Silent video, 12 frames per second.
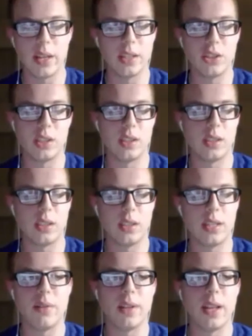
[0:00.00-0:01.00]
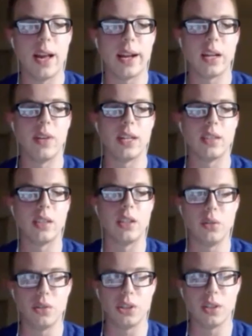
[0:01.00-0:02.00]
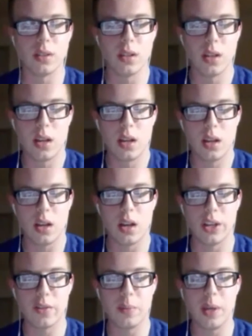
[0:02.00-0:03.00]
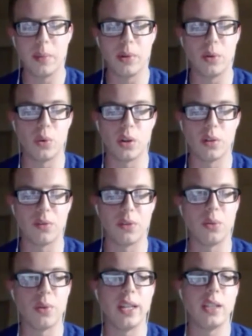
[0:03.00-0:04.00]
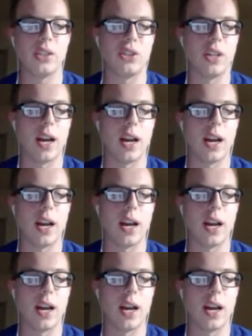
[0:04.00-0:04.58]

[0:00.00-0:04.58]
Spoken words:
it's just kind of a lack of execution. You have to be able to work for the right shot